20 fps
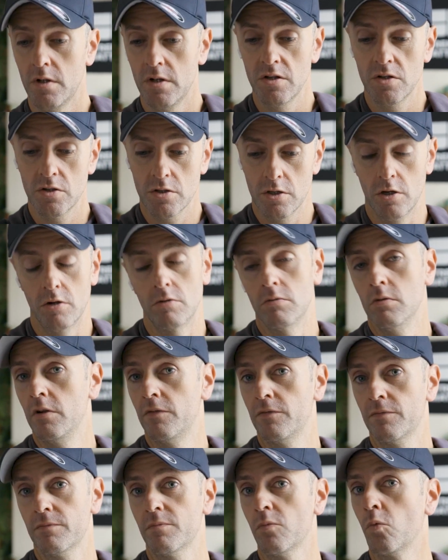So
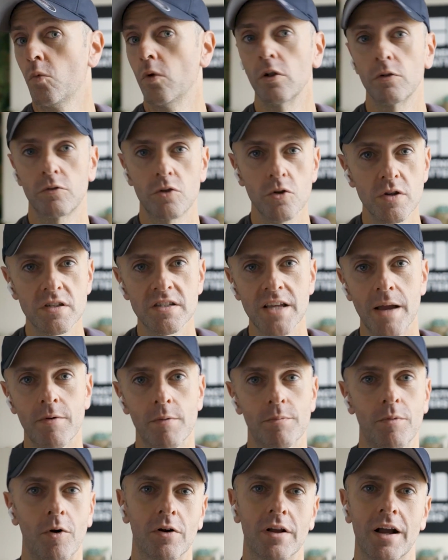if, we'll do a
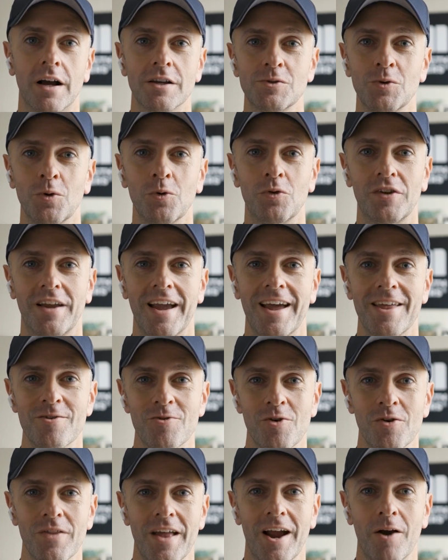separate podcast altogether
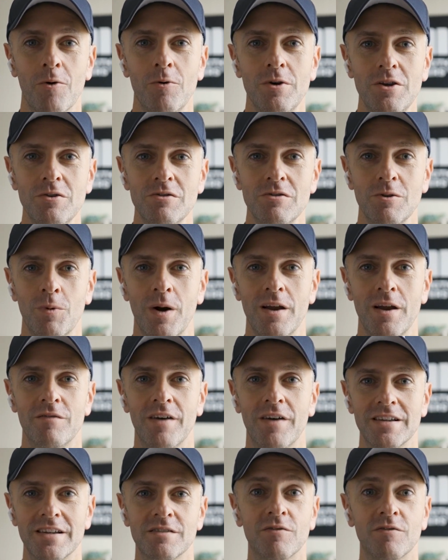on how we're using the weight
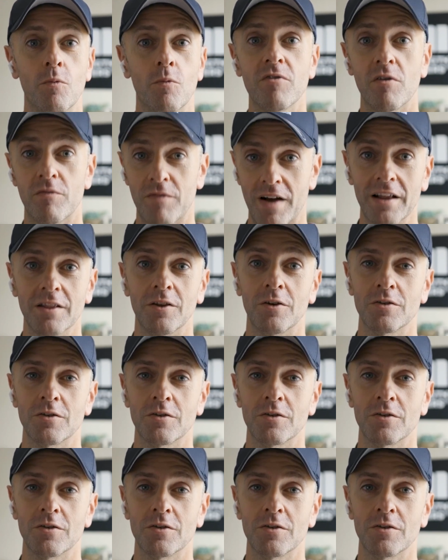vest for, for fat